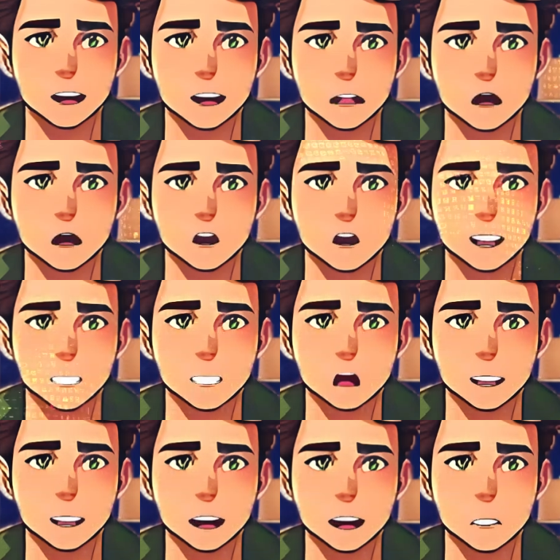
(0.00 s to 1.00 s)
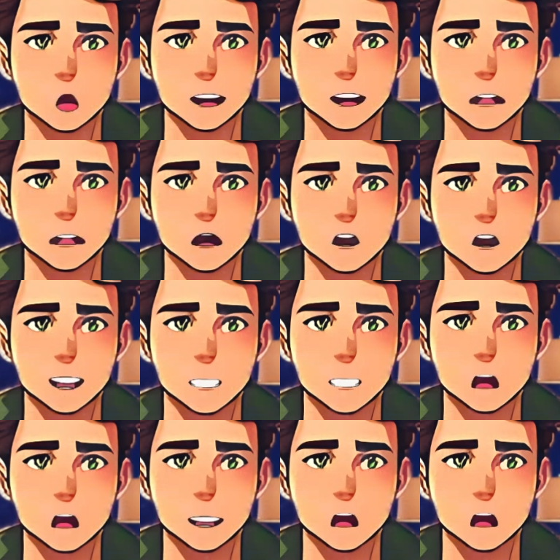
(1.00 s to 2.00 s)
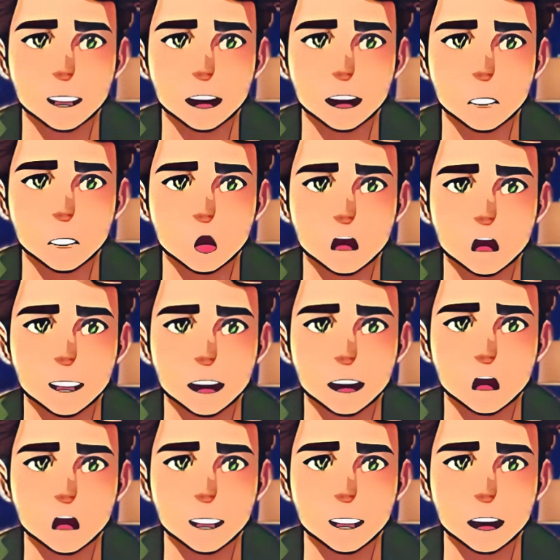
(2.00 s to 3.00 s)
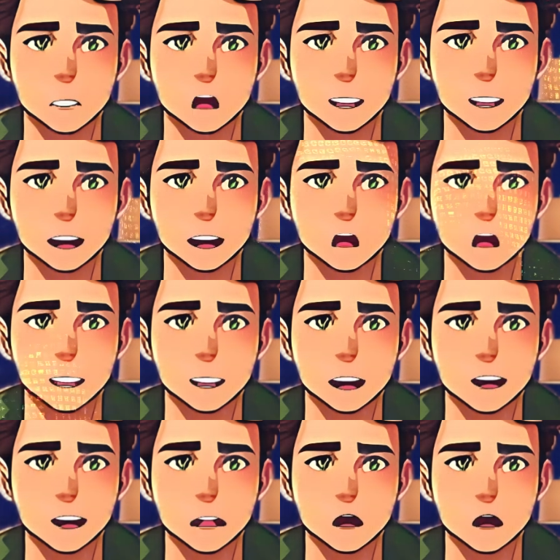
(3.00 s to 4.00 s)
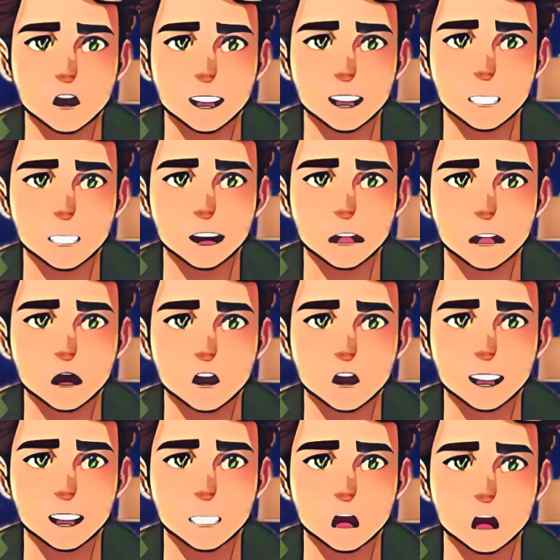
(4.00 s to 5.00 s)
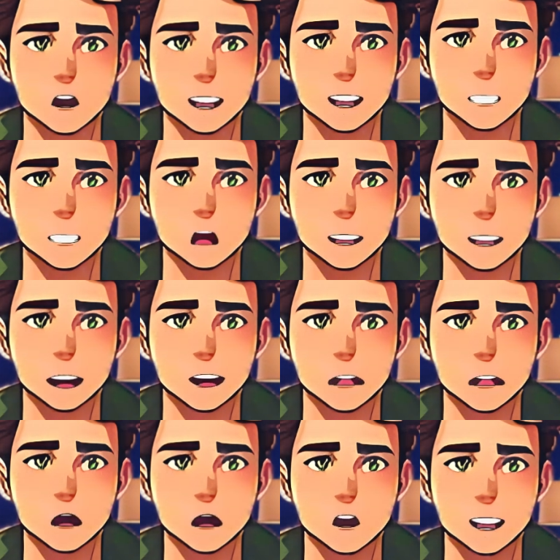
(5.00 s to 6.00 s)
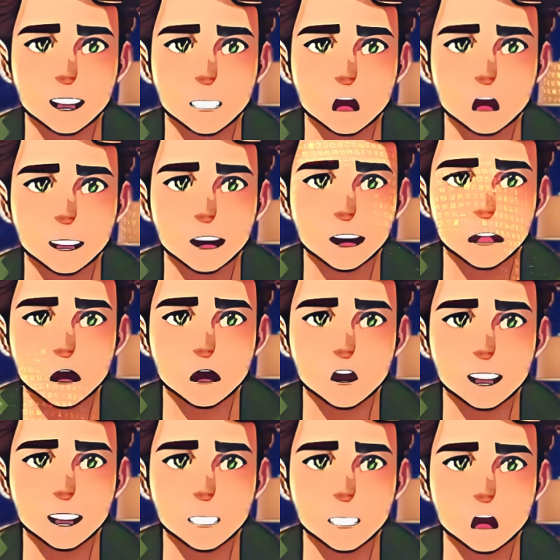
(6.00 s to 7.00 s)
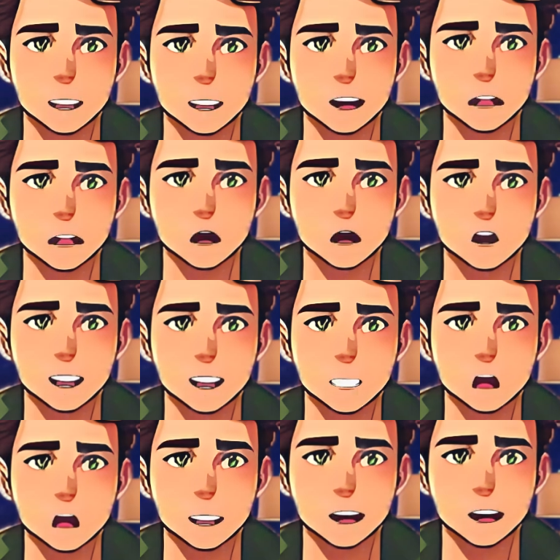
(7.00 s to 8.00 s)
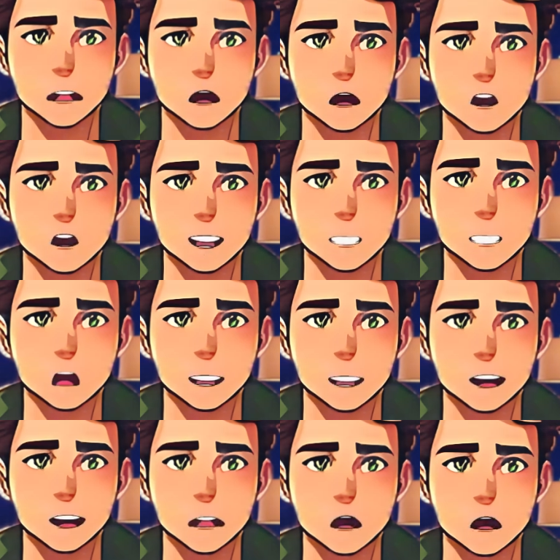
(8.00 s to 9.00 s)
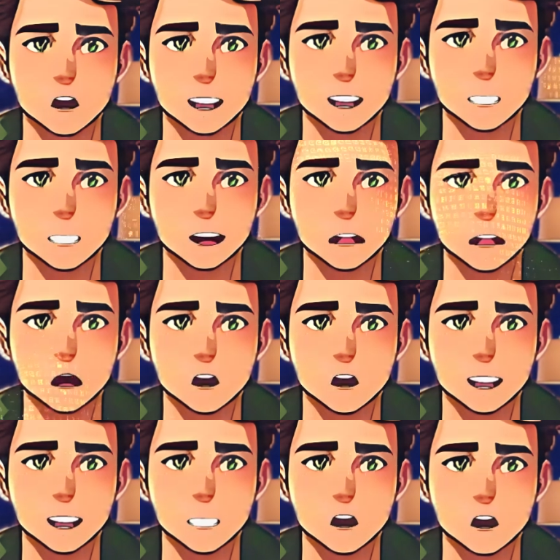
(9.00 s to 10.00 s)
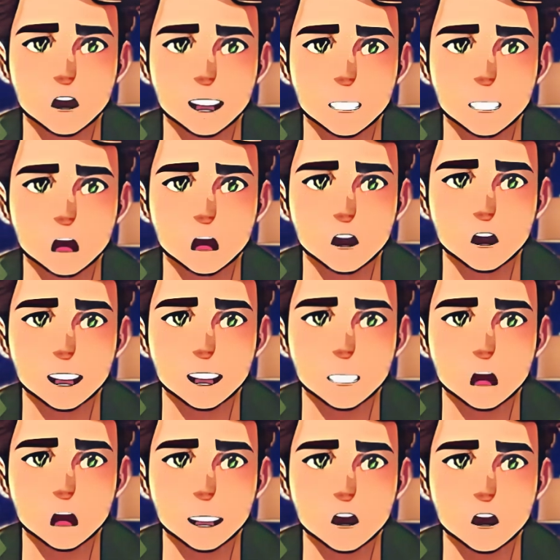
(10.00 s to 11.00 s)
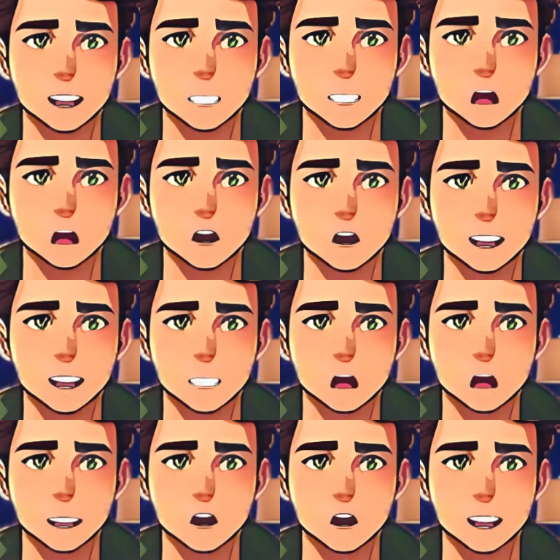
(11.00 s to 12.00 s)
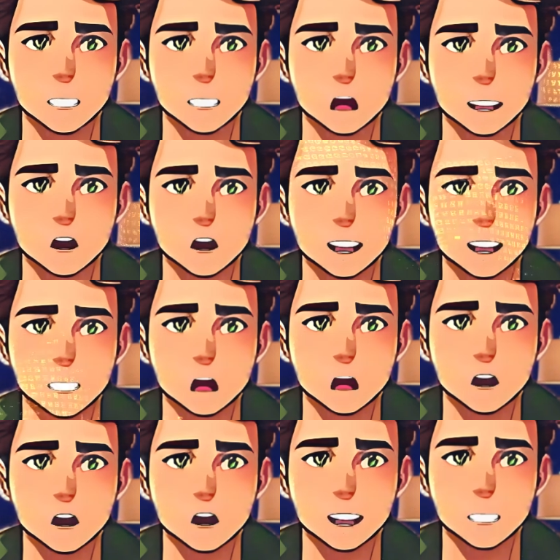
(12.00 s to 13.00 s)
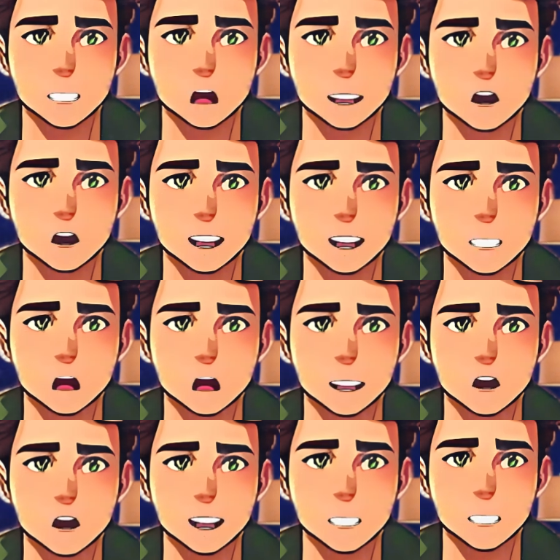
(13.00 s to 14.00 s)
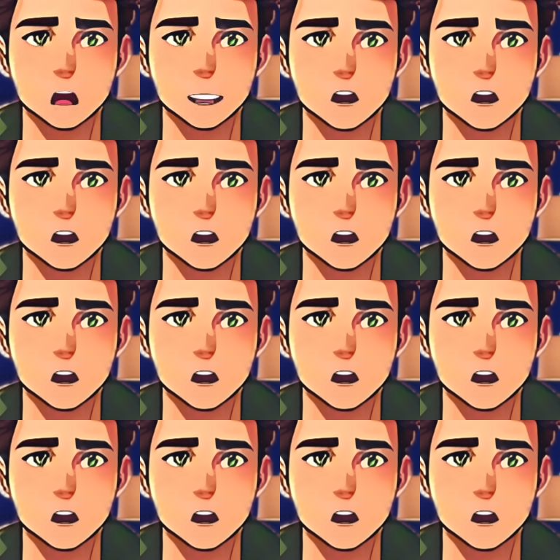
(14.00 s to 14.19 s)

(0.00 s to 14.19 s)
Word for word: Hey there, did you know that around forty-five percent of small businesses have started accepting cryptocurrency as a form of payment in twenty twenty-three? That's a huge jump from just a few years ago. It shows how fast this digital currency trend is taking off.